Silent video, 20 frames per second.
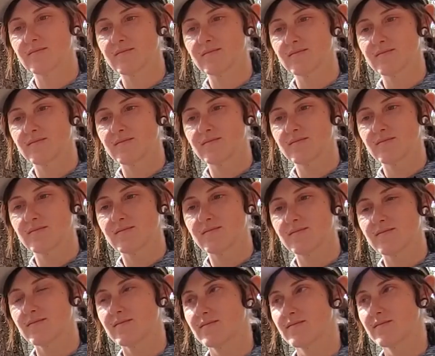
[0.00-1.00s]

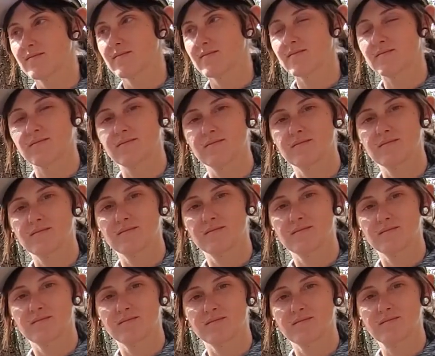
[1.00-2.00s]

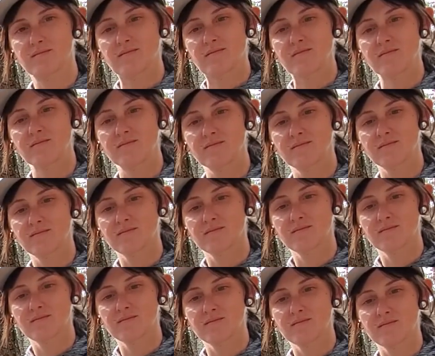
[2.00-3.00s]

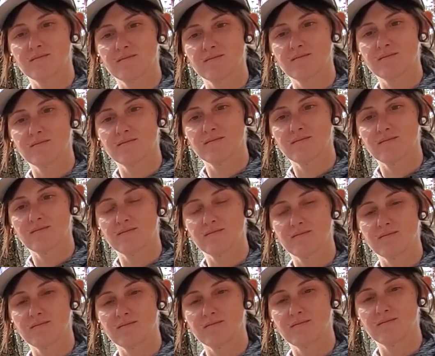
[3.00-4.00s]

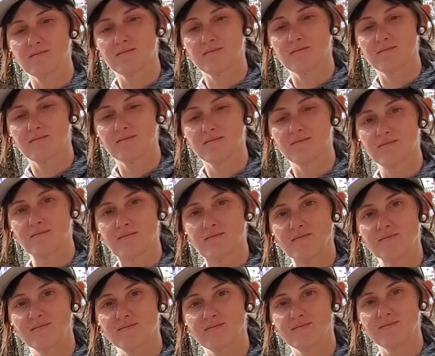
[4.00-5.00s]

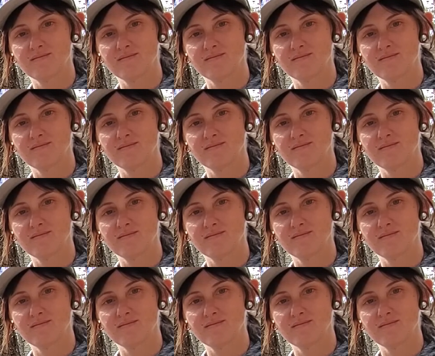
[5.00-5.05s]
No words are spoken by the person on screen.